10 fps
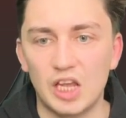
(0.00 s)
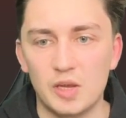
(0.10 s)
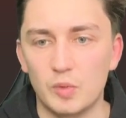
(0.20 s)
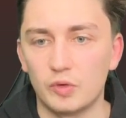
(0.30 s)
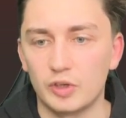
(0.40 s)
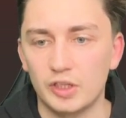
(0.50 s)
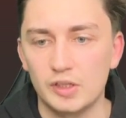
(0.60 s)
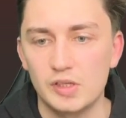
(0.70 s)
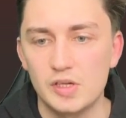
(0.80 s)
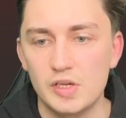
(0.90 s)
Game over.
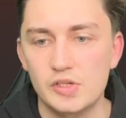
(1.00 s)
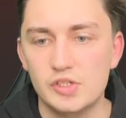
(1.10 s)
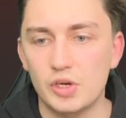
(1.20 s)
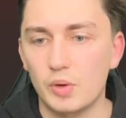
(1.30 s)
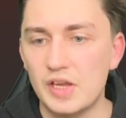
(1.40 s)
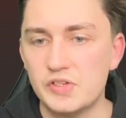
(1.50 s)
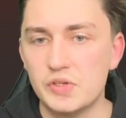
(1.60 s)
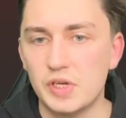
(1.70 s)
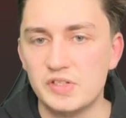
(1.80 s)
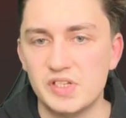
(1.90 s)
So as
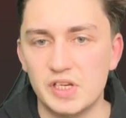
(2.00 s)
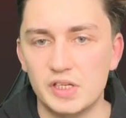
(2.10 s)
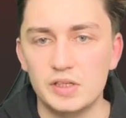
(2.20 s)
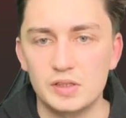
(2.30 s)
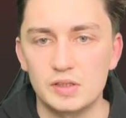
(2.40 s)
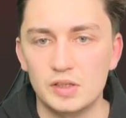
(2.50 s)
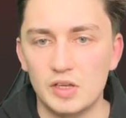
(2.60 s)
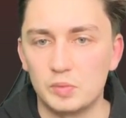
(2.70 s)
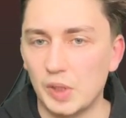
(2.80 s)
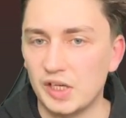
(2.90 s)
you can see,
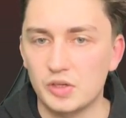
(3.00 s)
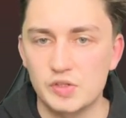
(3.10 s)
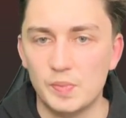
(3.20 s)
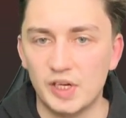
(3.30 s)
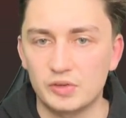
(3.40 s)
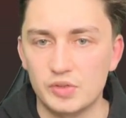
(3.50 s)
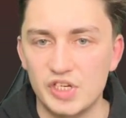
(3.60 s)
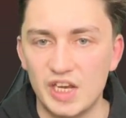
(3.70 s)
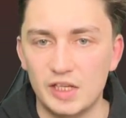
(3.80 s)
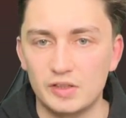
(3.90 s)
if black goes back to
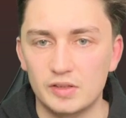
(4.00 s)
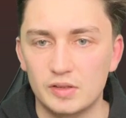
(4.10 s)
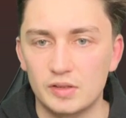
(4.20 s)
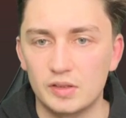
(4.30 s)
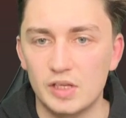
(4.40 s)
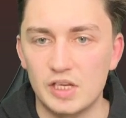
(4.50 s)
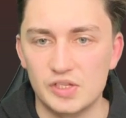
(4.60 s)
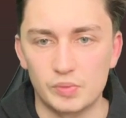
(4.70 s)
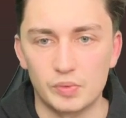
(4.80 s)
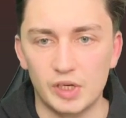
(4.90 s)
g8, it
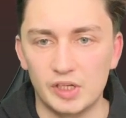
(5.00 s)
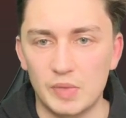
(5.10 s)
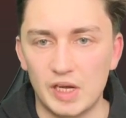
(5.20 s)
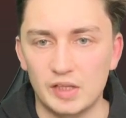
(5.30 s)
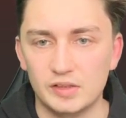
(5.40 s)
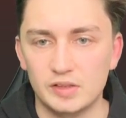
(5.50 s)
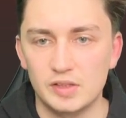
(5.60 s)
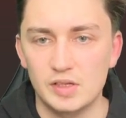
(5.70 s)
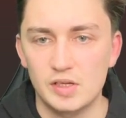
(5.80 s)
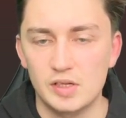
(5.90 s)
is really bad.
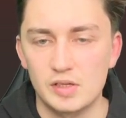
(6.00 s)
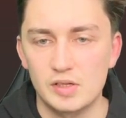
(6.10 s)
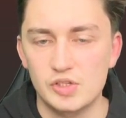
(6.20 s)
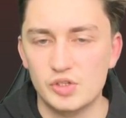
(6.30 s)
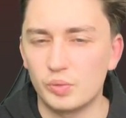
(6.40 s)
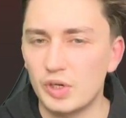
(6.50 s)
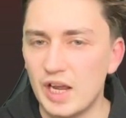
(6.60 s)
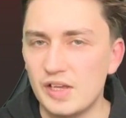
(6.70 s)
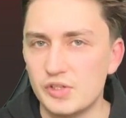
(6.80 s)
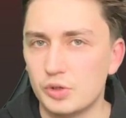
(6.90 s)
So what
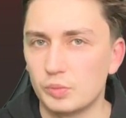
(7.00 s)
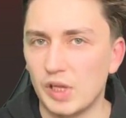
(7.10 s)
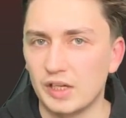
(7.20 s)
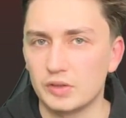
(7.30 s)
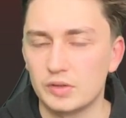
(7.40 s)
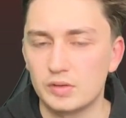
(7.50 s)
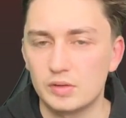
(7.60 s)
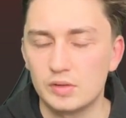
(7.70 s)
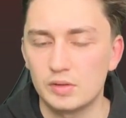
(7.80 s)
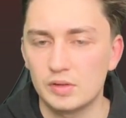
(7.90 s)
else could black do?
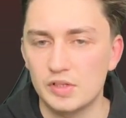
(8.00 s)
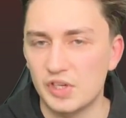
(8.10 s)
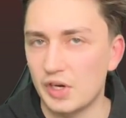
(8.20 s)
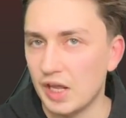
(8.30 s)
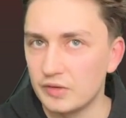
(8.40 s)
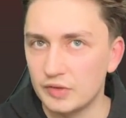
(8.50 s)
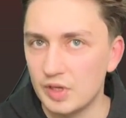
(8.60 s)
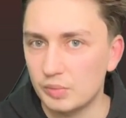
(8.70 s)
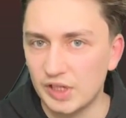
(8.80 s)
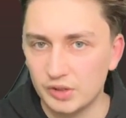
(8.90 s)
Is there anything
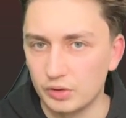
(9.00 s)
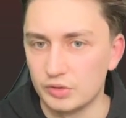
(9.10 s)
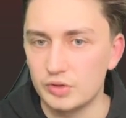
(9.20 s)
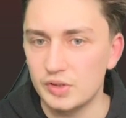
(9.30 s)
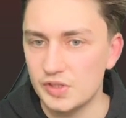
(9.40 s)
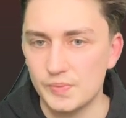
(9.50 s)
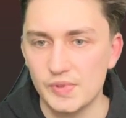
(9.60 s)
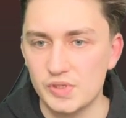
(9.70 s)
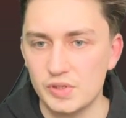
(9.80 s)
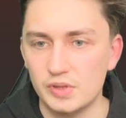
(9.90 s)
that black could do in this
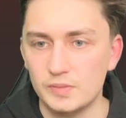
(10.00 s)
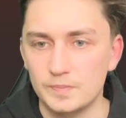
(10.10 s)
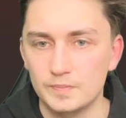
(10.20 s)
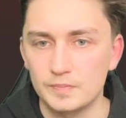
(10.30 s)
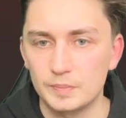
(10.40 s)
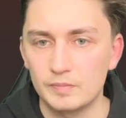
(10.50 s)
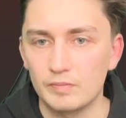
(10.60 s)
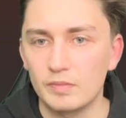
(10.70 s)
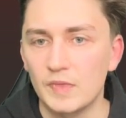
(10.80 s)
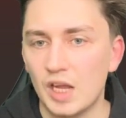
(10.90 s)
position?
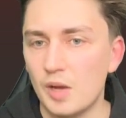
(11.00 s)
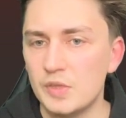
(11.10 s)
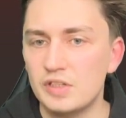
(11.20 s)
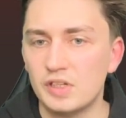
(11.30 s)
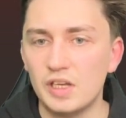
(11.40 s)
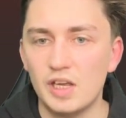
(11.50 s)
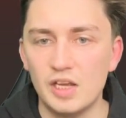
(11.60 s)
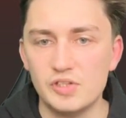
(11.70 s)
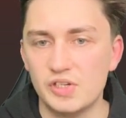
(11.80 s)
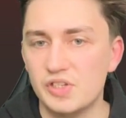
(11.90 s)
I mean, king
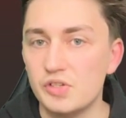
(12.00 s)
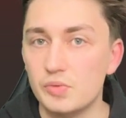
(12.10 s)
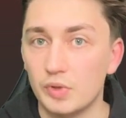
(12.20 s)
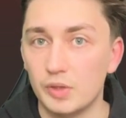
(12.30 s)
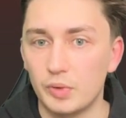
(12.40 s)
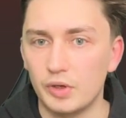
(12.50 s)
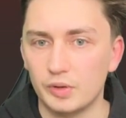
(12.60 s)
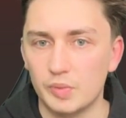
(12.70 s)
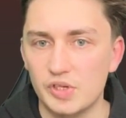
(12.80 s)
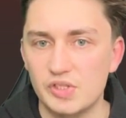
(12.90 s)
h6 doesn't really
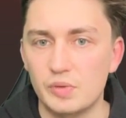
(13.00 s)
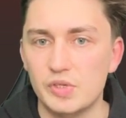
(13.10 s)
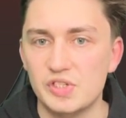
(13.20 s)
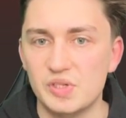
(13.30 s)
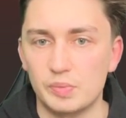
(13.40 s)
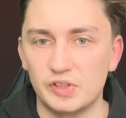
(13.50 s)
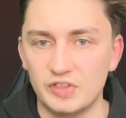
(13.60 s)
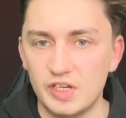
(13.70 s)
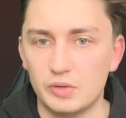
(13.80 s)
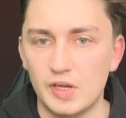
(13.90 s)
work, because then we just simply
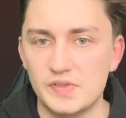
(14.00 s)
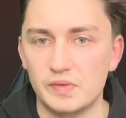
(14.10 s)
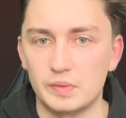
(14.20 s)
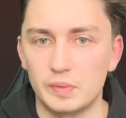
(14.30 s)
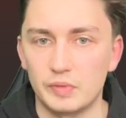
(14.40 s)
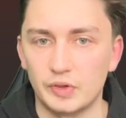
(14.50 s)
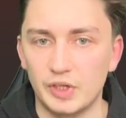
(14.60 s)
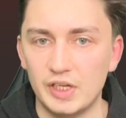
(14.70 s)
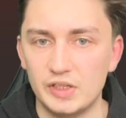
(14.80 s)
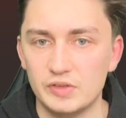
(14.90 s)
take on f7 with our
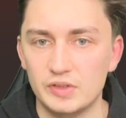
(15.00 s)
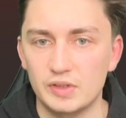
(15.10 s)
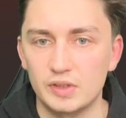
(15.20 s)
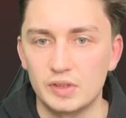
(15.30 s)
knight,